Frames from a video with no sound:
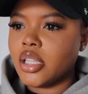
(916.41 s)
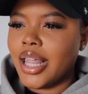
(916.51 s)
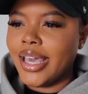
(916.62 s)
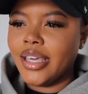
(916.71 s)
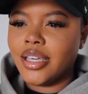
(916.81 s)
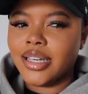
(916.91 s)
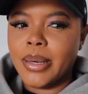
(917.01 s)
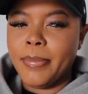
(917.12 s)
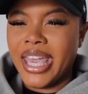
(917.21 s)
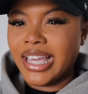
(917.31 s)
Like
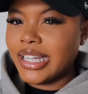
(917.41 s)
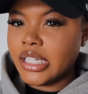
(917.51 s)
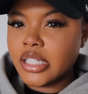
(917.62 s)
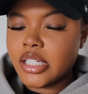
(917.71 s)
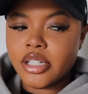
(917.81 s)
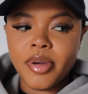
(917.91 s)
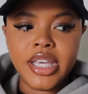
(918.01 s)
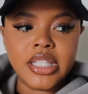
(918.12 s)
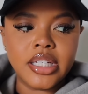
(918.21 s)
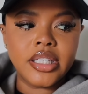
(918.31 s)
bandage,
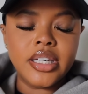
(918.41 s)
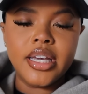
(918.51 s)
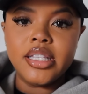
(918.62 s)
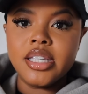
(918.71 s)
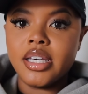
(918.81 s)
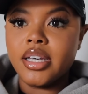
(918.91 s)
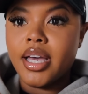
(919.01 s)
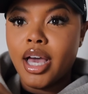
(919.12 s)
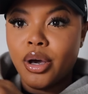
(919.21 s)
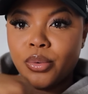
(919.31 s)
basically, to
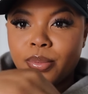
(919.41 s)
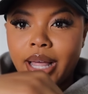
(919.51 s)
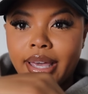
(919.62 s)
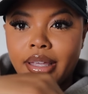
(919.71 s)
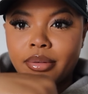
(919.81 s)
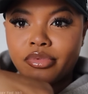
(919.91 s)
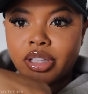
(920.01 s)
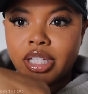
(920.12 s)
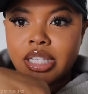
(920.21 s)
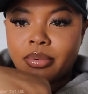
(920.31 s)
help like
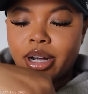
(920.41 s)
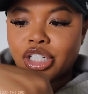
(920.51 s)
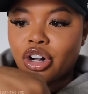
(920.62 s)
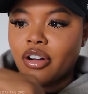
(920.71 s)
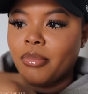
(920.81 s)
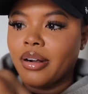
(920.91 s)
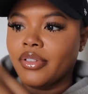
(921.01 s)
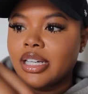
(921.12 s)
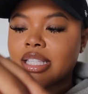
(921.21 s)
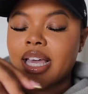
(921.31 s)
release the pressure off my
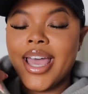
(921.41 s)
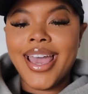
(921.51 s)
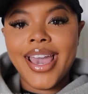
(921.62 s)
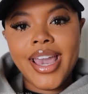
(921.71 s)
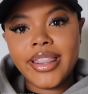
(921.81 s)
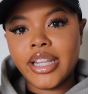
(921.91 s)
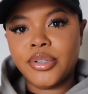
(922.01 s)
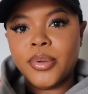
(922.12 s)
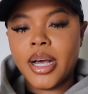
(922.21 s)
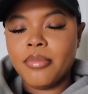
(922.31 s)
wrist. And the
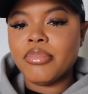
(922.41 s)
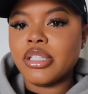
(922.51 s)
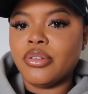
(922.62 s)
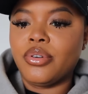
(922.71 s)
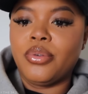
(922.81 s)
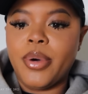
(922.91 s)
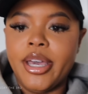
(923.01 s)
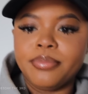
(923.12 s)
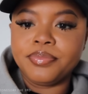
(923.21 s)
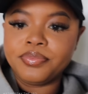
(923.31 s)
little hump is going
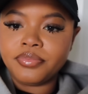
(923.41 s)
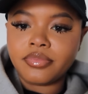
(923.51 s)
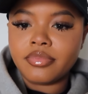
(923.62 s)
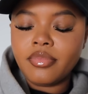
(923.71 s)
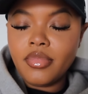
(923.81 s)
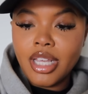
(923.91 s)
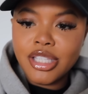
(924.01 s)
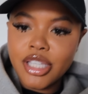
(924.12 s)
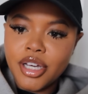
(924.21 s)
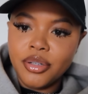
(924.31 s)
away.
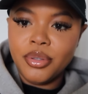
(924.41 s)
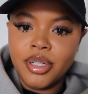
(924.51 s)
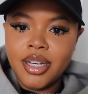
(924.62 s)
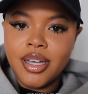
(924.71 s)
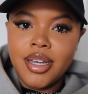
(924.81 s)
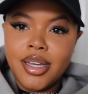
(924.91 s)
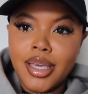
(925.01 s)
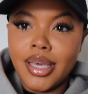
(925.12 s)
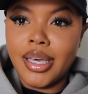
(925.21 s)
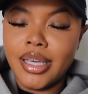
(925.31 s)
So
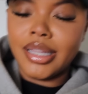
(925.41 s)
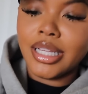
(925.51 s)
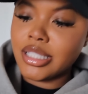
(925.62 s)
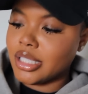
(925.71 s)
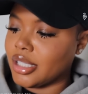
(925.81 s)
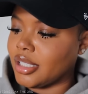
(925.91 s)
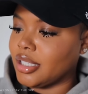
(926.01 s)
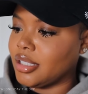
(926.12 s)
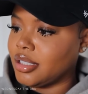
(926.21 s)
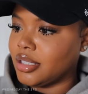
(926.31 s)
yeah, that's
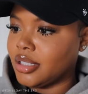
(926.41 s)
good.